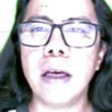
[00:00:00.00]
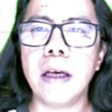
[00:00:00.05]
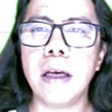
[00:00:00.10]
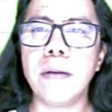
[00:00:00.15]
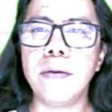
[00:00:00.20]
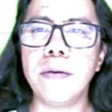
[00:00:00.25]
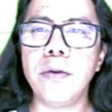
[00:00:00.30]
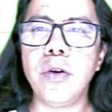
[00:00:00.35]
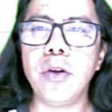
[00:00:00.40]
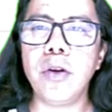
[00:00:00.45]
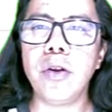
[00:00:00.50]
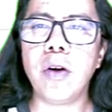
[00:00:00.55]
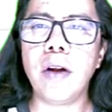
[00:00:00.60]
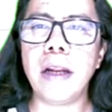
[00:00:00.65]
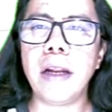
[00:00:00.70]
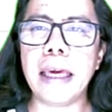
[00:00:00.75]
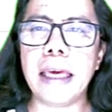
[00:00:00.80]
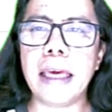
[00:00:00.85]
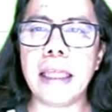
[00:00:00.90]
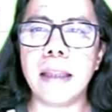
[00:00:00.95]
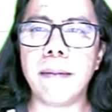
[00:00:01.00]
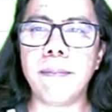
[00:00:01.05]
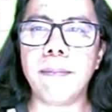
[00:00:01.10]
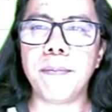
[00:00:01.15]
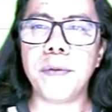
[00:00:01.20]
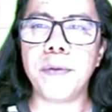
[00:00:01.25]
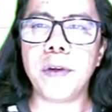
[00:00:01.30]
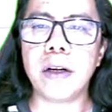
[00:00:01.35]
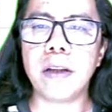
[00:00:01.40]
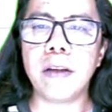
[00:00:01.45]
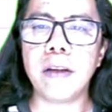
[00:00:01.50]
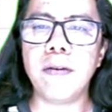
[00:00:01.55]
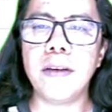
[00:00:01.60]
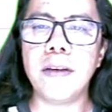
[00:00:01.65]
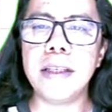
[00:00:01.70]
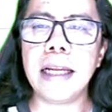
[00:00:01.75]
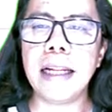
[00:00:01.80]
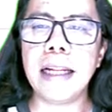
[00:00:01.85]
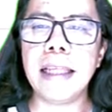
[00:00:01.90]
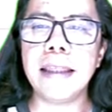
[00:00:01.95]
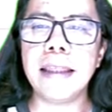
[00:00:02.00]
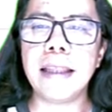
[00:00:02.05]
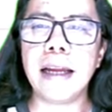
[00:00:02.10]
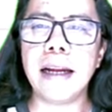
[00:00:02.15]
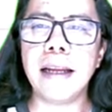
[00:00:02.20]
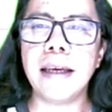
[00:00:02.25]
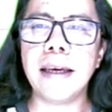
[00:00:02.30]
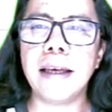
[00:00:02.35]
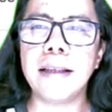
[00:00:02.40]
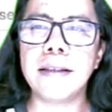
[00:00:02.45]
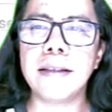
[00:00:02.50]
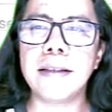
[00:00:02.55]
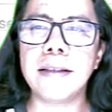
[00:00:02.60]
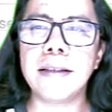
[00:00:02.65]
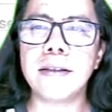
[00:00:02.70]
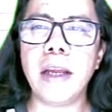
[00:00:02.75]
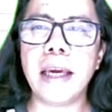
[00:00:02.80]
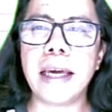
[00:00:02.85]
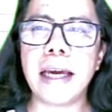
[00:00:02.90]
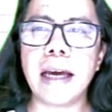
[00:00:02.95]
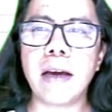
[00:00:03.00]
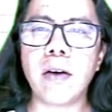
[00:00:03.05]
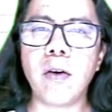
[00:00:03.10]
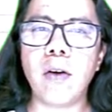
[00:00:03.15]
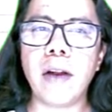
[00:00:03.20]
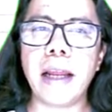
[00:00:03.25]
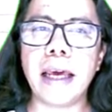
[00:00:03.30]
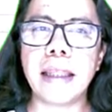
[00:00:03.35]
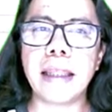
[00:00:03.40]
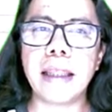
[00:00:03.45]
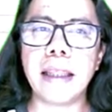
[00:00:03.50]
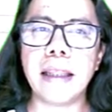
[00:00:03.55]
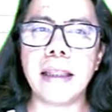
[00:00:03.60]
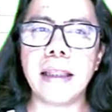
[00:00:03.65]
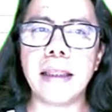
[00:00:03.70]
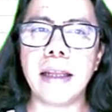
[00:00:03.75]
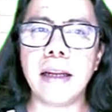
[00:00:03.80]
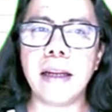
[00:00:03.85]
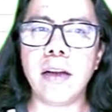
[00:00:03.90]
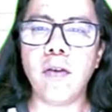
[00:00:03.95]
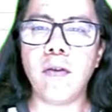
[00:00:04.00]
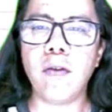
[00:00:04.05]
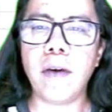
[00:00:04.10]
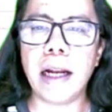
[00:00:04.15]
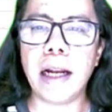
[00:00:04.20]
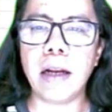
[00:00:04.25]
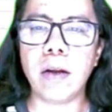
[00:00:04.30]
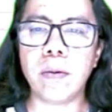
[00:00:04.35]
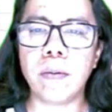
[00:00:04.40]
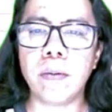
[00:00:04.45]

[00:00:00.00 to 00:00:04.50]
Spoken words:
You told it. The artificial intelligence only calculates the new value.